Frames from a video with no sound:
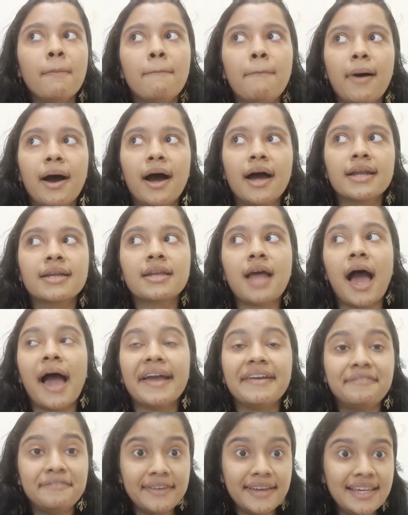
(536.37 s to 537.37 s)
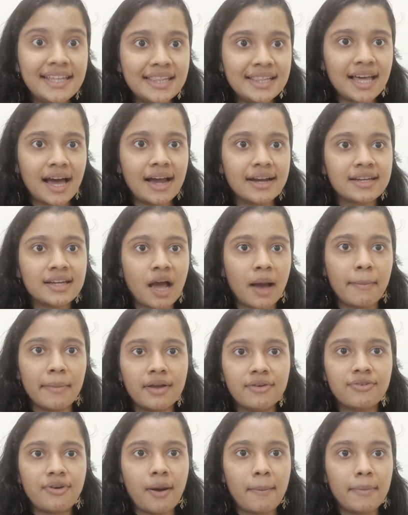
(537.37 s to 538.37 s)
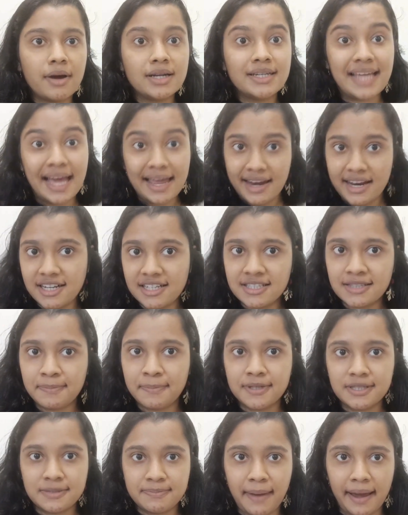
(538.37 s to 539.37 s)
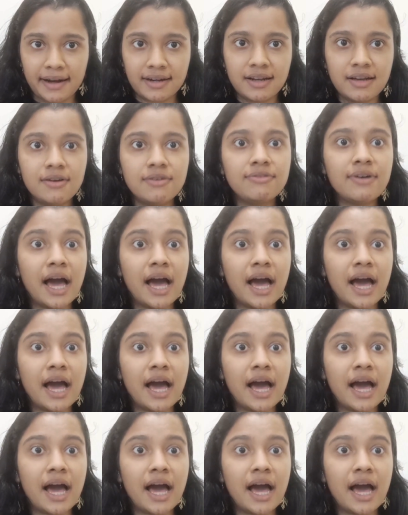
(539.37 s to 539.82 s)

But I feel that coming from a tenant's perspective,